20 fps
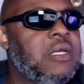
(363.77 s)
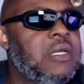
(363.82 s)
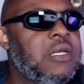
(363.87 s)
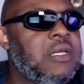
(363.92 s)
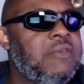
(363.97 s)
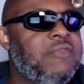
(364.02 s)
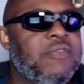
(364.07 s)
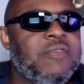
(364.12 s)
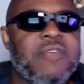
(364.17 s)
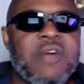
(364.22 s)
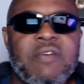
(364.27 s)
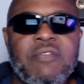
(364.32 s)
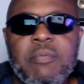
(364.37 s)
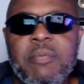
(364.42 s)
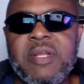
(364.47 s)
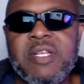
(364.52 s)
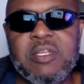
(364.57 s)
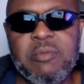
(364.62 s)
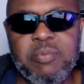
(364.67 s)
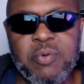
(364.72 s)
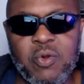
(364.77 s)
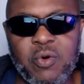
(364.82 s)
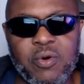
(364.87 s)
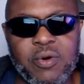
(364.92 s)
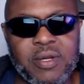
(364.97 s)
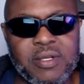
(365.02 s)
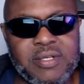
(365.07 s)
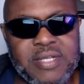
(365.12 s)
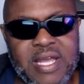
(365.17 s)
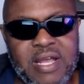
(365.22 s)
if you've ever been
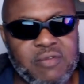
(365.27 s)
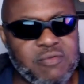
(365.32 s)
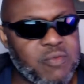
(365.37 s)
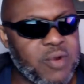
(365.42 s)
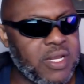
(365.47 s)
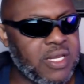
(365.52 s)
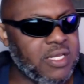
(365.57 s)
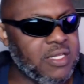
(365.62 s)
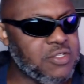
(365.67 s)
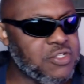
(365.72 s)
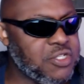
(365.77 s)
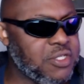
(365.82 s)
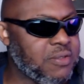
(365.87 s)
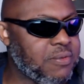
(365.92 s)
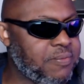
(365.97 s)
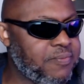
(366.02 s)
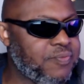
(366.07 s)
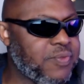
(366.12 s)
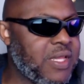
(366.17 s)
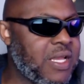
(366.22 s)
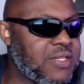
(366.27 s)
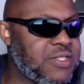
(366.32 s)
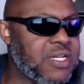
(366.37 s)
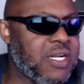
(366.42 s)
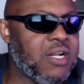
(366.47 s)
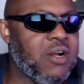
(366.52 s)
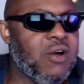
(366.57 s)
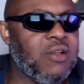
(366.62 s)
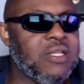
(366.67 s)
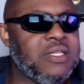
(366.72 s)
deployed downrange, as I
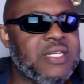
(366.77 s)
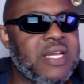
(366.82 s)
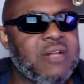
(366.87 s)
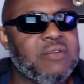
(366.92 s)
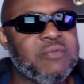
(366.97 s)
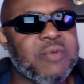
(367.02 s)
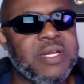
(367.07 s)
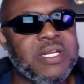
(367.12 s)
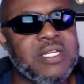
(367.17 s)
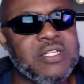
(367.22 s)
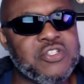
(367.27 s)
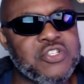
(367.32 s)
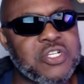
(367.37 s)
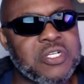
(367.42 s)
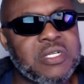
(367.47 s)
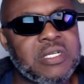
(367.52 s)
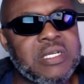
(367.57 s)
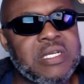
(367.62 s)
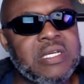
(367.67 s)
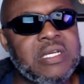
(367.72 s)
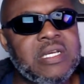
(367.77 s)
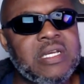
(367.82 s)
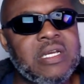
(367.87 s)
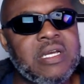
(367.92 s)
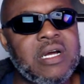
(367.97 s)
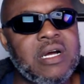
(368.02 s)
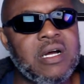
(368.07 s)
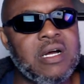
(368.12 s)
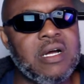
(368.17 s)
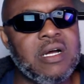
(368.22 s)
call it, downrange,
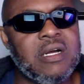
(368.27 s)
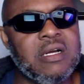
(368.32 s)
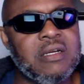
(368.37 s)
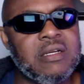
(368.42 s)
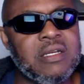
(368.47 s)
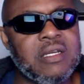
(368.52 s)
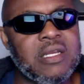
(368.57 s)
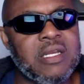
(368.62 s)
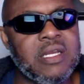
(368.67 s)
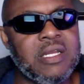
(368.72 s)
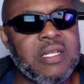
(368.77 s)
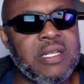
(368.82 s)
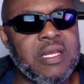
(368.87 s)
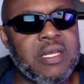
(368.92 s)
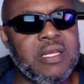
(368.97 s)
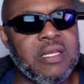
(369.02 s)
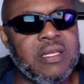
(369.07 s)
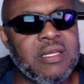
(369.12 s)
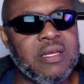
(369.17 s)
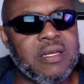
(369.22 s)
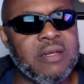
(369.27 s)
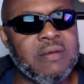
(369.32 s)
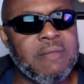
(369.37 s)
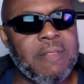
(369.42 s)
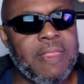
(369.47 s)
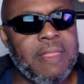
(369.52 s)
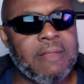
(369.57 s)
in a